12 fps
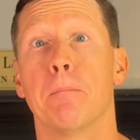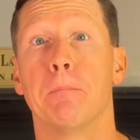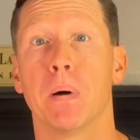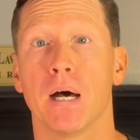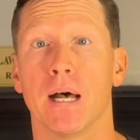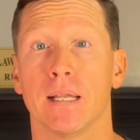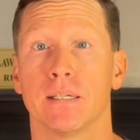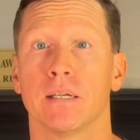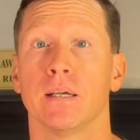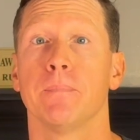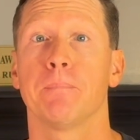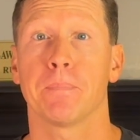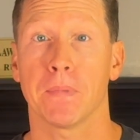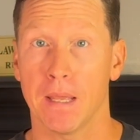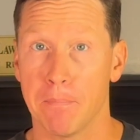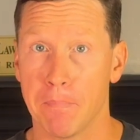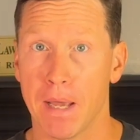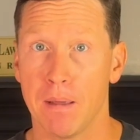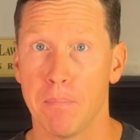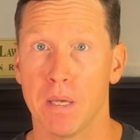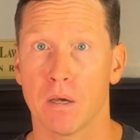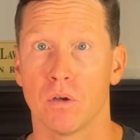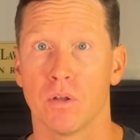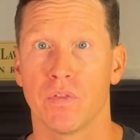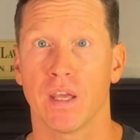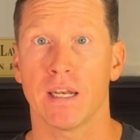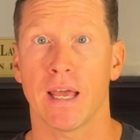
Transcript: but it may be a good thing